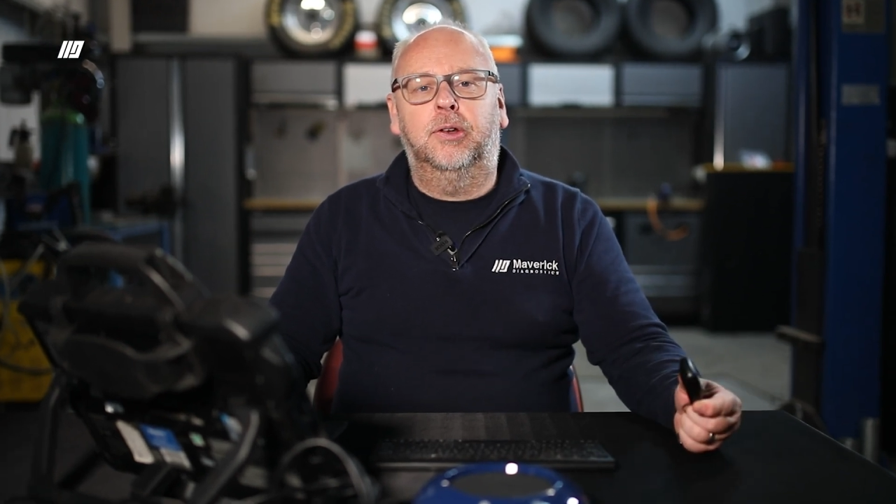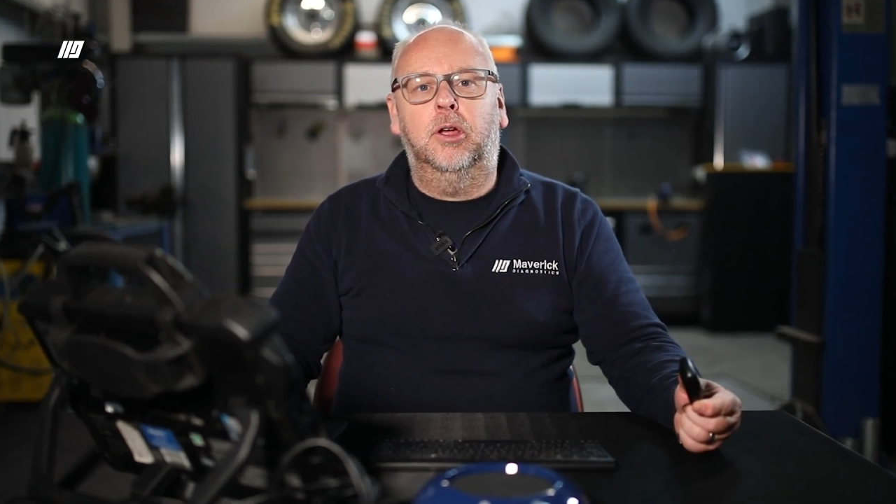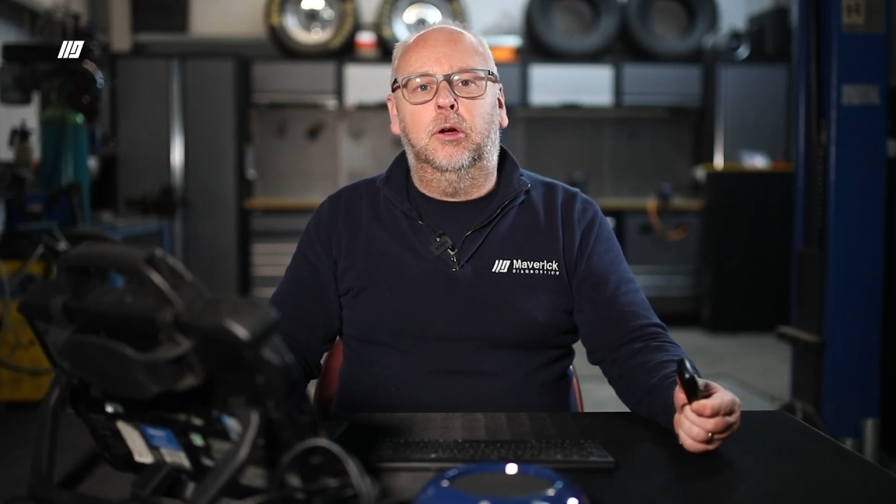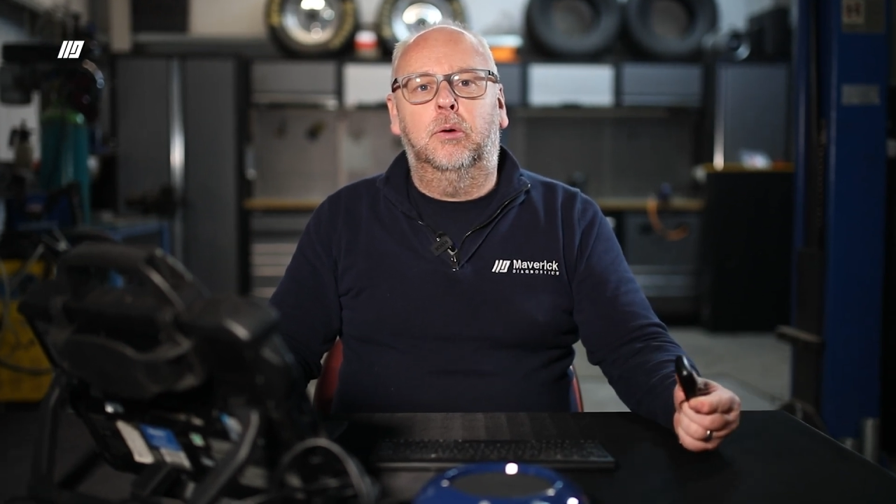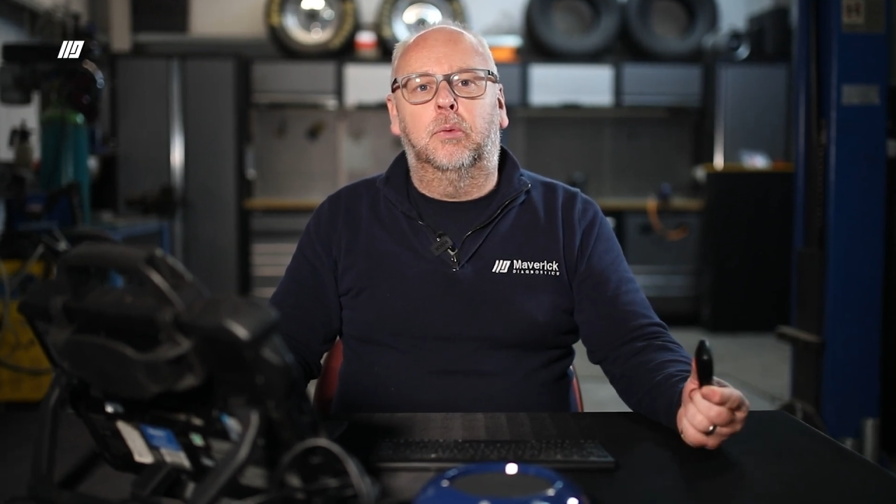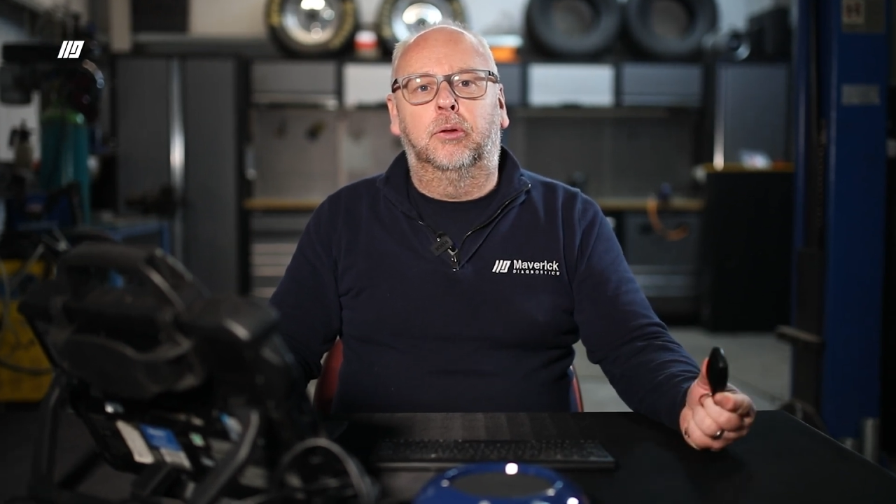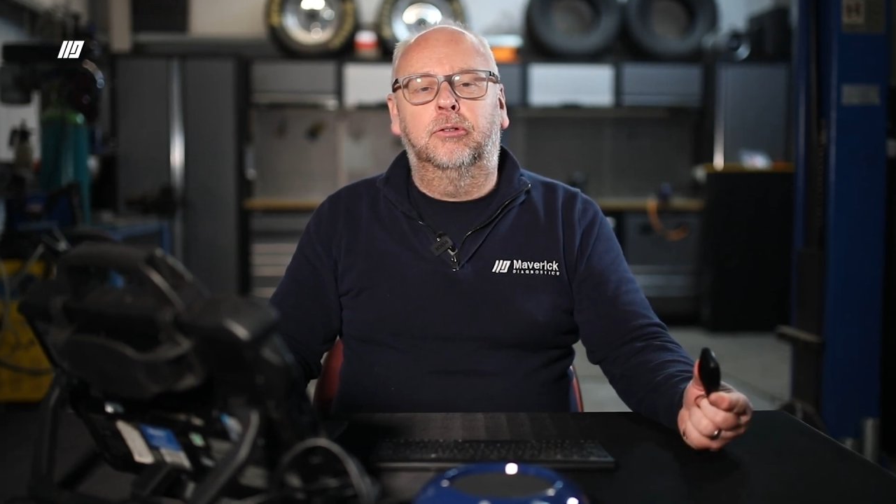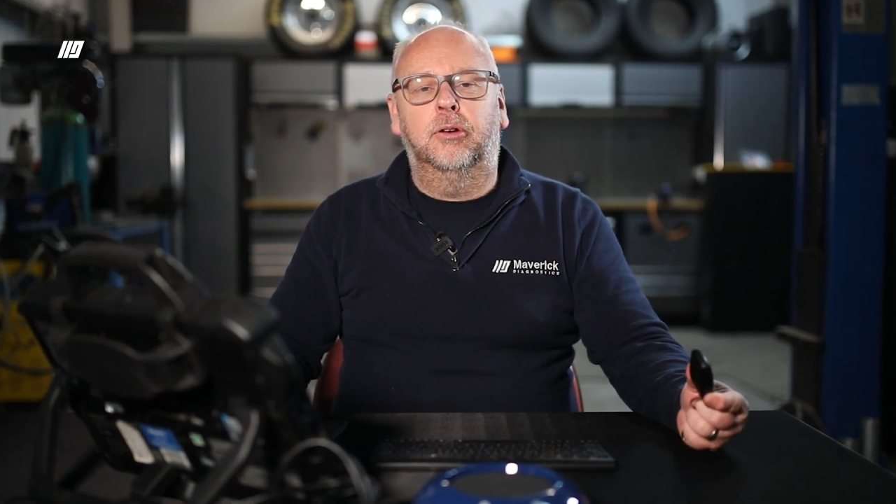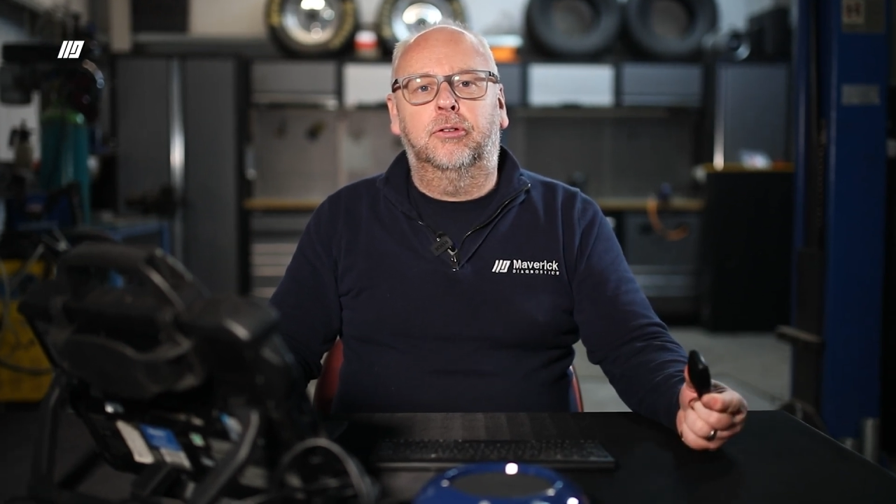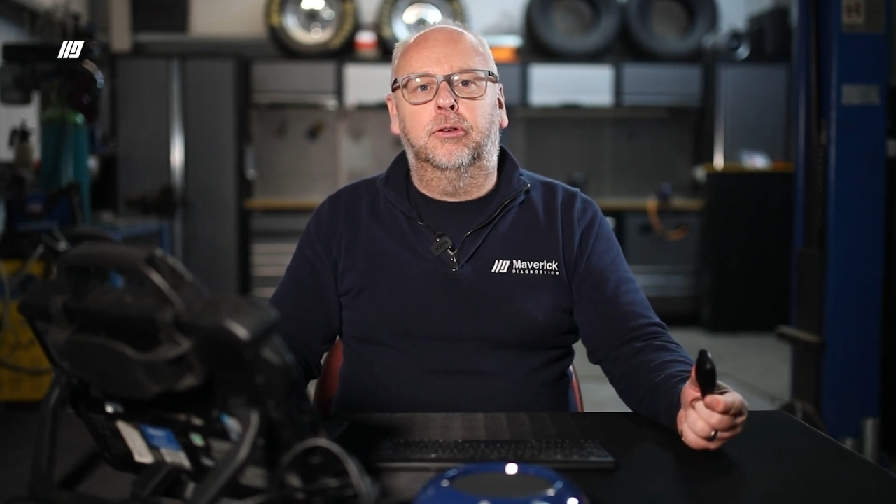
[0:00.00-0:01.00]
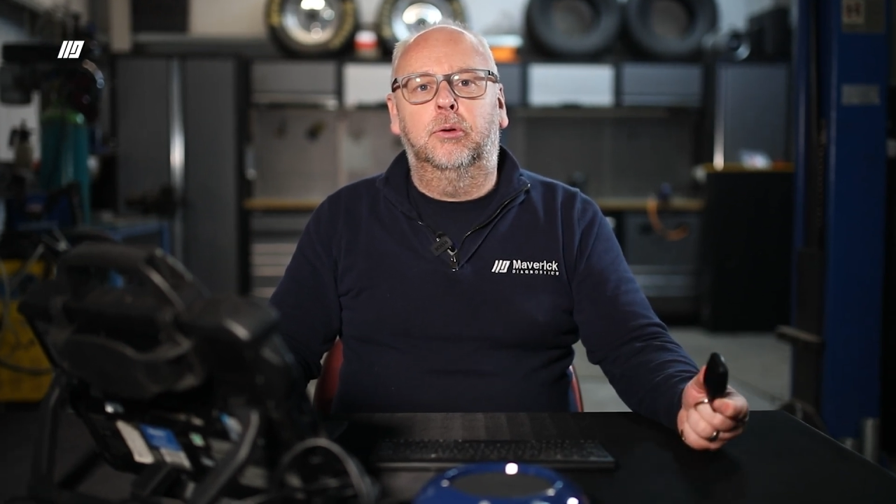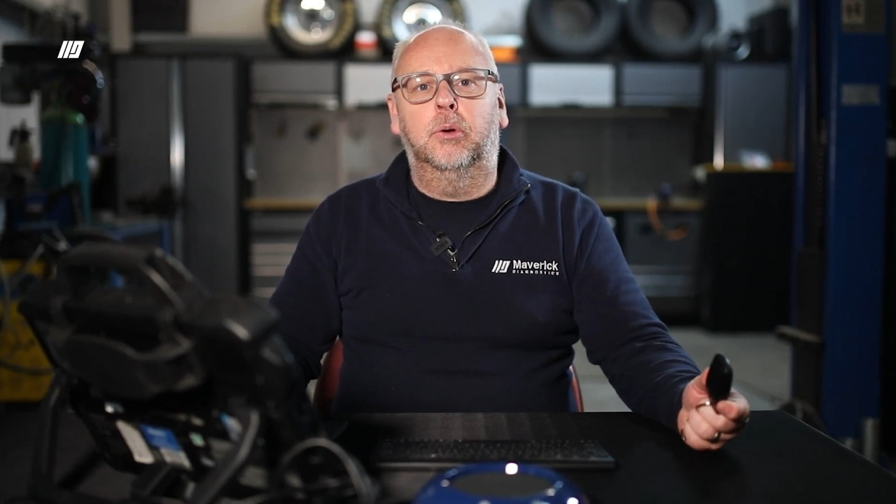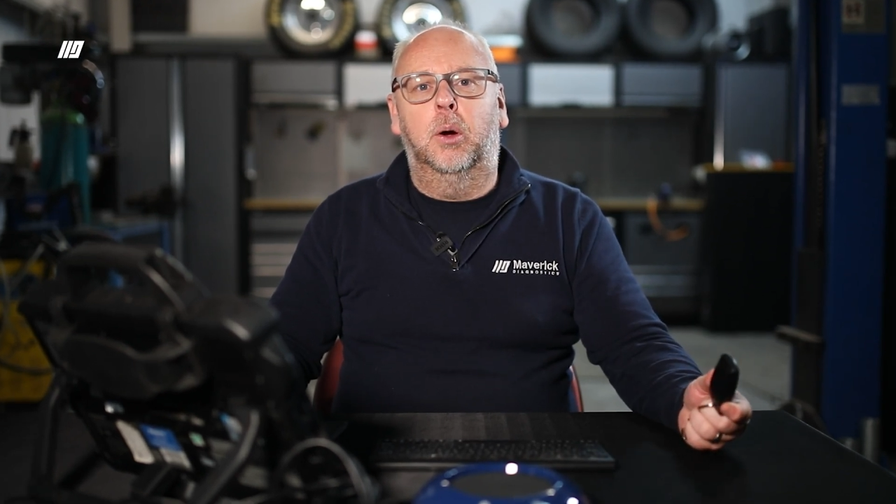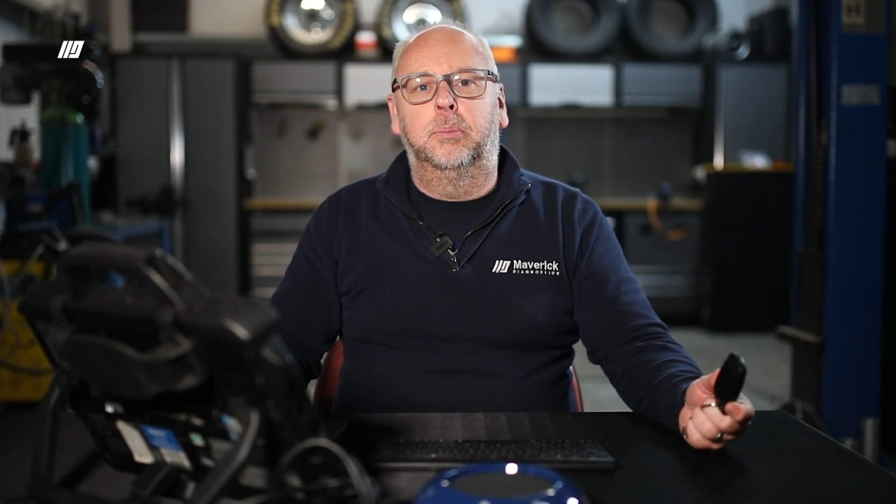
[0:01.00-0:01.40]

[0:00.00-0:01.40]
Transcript: video wanting us to